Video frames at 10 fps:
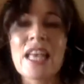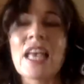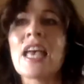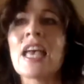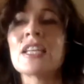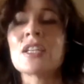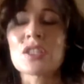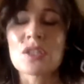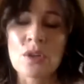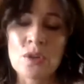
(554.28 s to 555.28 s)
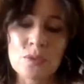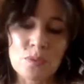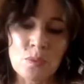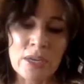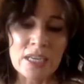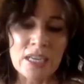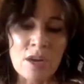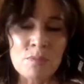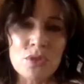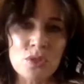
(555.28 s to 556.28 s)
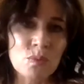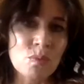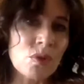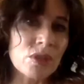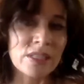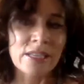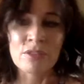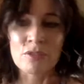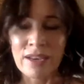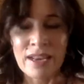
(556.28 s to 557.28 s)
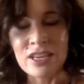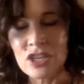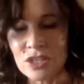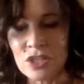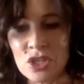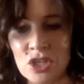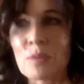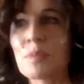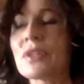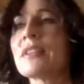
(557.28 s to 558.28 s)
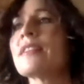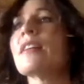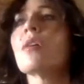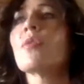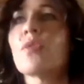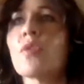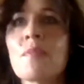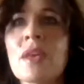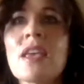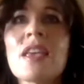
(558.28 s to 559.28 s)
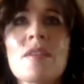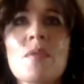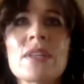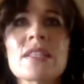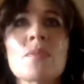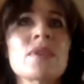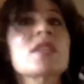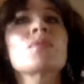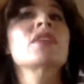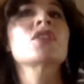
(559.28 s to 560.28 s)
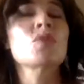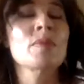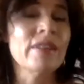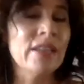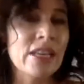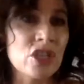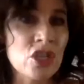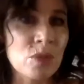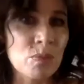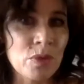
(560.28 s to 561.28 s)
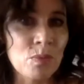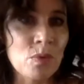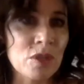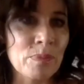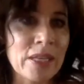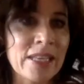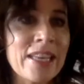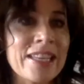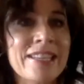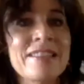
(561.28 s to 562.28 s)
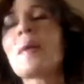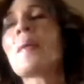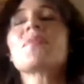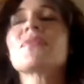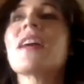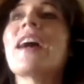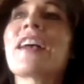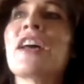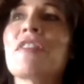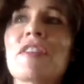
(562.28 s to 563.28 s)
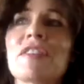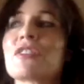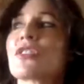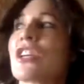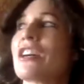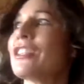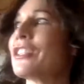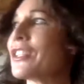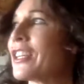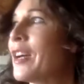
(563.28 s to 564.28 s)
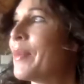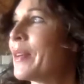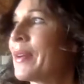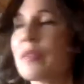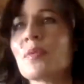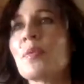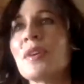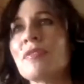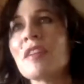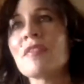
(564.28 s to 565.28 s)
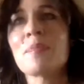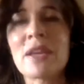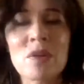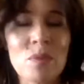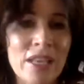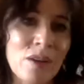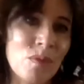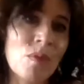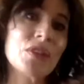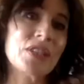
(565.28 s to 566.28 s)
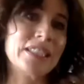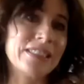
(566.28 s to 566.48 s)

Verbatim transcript: And so when it comes to water and relationship, for me, when someone says, When did your relationship with water begin? I kind of have a little chuckle inside, but I'm like, We've never been without water.